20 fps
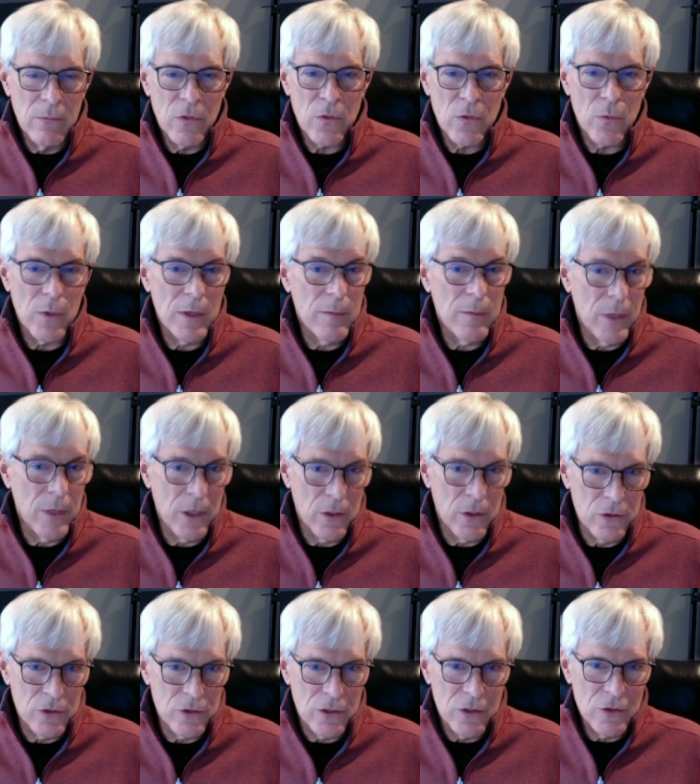3
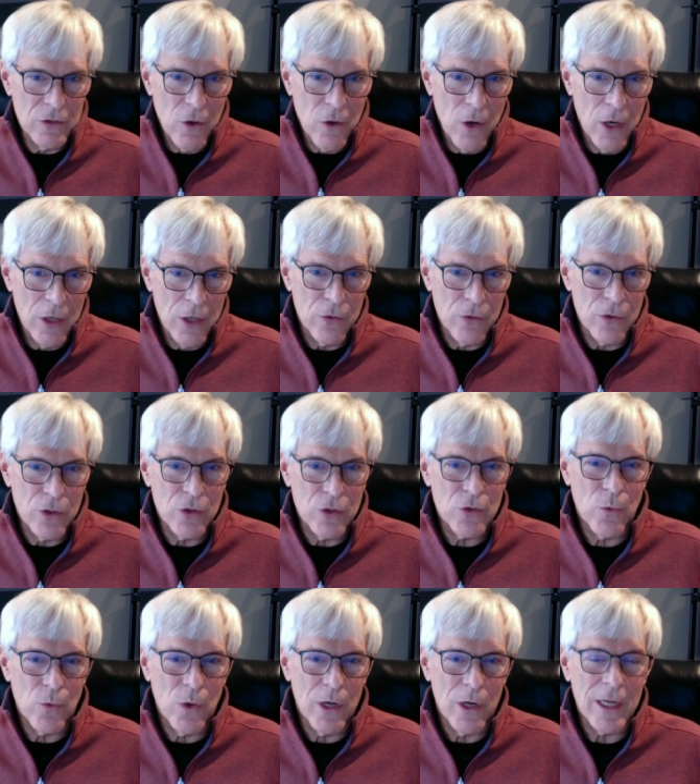meals, there's our
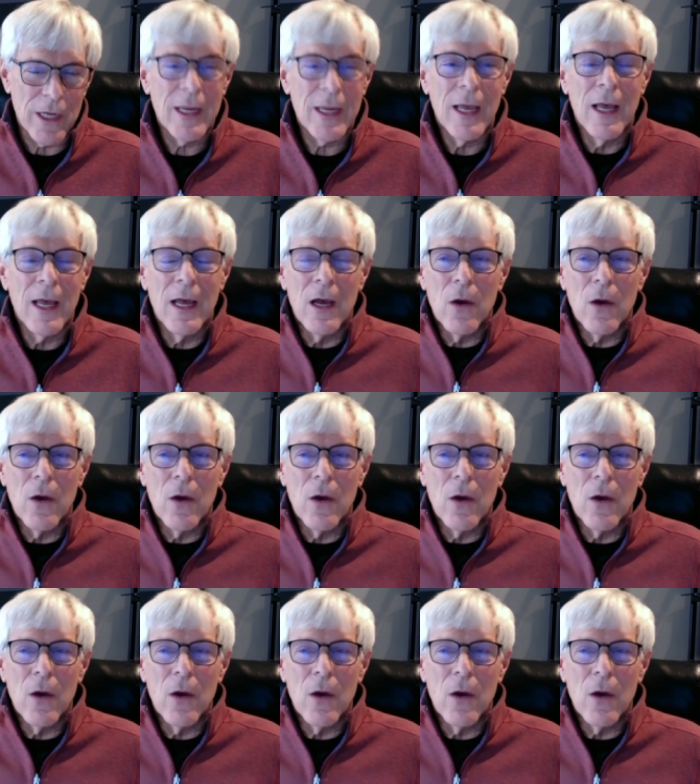120.